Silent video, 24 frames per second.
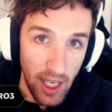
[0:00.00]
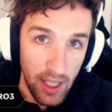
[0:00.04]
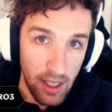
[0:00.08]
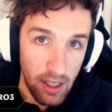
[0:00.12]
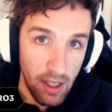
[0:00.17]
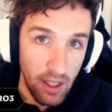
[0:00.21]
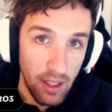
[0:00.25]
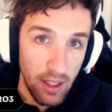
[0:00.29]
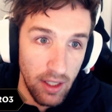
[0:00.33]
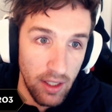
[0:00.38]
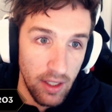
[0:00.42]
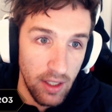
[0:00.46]

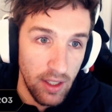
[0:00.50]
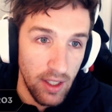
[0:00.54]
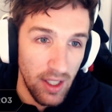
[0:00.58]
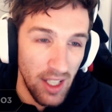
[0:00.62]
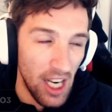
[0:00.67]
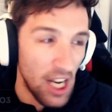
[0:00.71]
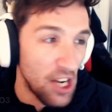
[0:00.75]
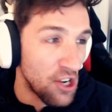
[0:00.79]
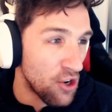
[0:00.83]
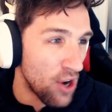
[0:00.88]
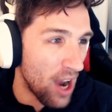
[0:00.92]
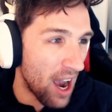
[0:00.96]
ladder
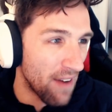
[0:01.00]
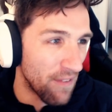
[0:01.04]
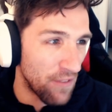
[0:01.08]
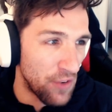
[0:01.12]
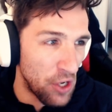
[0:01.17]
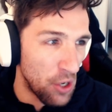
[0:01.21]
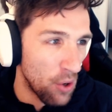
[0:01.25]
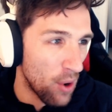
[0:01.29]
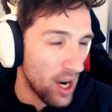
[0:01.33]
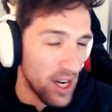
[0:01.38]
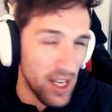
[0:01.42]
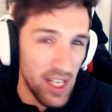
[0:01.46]
and you have
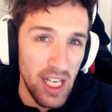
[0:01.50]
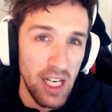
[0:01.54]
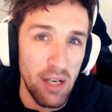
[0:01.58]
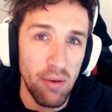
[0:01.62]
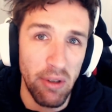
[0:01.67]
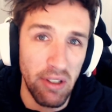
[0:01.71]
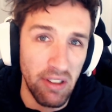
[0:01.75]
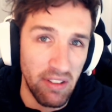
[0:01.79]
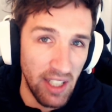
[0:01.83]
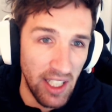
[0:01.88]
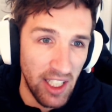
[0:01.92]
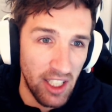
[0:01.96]
no idea
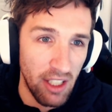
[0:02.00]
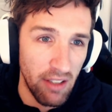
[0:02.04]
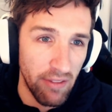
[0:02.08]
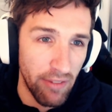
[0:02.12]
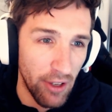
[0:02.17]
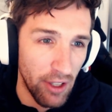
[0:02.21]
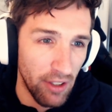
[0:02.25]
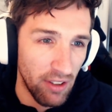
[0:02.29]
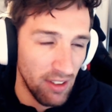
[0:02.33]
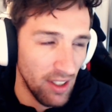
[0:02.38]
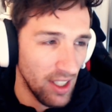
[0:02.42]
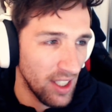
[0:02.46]
what deck you're
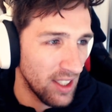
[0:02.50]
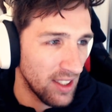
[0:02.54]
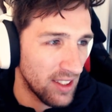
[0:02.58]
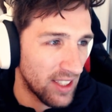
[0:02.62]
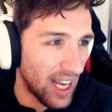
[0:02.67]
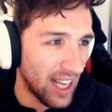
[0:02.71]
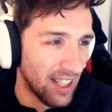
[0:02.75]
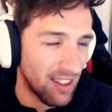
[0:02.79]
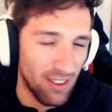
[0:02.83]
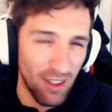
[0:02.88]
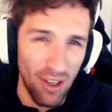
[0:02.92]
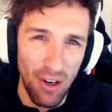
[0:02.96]
versing,
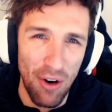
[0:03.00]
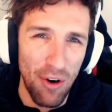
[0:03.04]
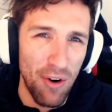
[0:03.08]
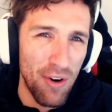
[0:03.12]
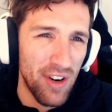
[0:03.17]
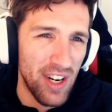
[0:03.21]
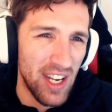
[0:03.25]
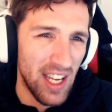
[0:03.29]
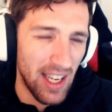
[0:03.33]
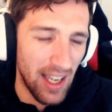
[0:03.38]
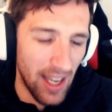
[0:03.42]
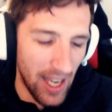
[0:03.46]
that's
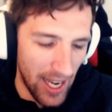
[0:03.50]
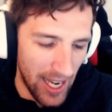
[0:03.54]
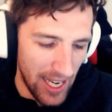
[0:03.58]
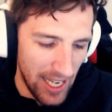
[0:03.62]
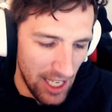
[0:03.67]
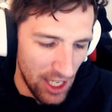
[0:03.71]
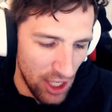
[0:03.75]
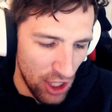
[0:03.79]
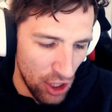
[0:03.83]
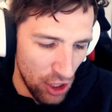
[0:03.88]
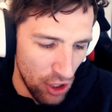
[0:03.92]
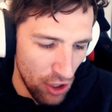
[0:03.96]
already a
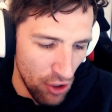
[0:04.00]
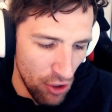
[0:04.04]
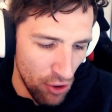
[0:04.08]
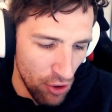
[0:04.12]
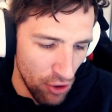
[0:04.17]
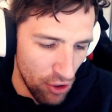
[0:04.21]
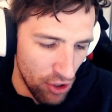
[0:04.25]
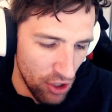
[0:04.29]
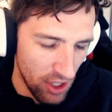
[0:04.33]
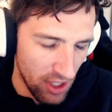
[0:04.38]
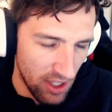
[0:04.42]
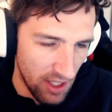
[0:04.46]

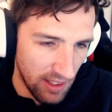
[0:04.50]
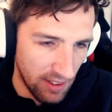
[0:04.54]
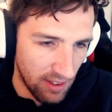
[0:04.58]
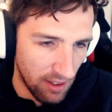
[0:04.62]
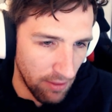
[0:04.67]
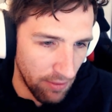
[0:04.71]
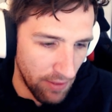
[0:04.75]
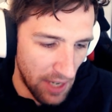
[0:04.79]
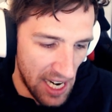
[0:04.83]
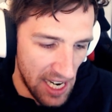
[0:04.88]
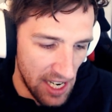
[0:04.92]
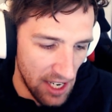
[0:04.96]
huge
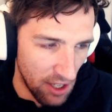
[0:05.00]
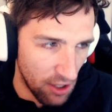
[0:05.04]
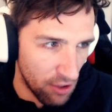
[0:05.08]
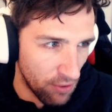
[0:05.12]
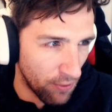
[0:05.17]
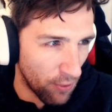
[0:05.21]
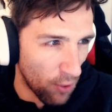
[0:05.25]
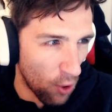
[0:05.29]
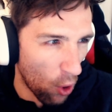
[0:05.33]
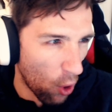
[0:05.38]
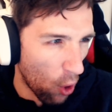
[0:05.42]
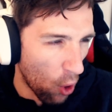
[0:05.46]
disadvantage
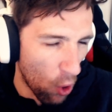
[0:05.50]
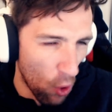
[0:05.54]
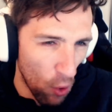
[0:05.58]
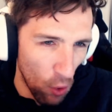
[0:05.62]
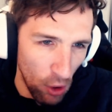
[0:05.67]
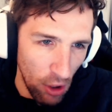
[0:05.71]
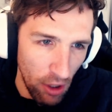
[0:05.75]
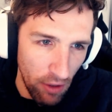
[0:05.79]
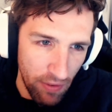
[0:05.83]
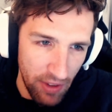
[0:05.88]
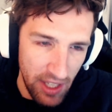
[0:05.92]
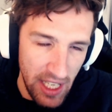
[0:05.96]
for
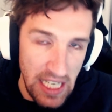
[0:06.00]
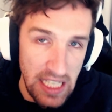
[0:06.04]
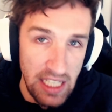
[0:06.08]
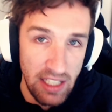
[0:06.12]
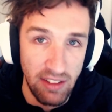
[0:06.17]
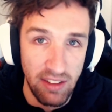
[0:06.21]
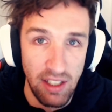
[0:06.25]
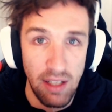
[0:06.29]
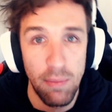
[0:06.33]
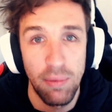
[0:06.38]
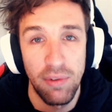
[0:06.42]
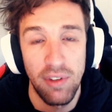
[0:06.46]
all of the other
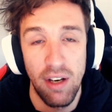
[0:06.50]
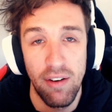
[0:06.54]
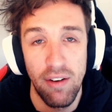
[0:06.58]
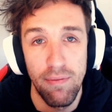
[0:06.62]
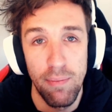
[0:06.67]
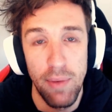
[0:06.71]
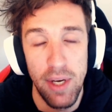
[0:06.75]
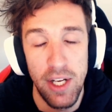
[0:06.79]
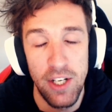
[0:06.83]
tips I've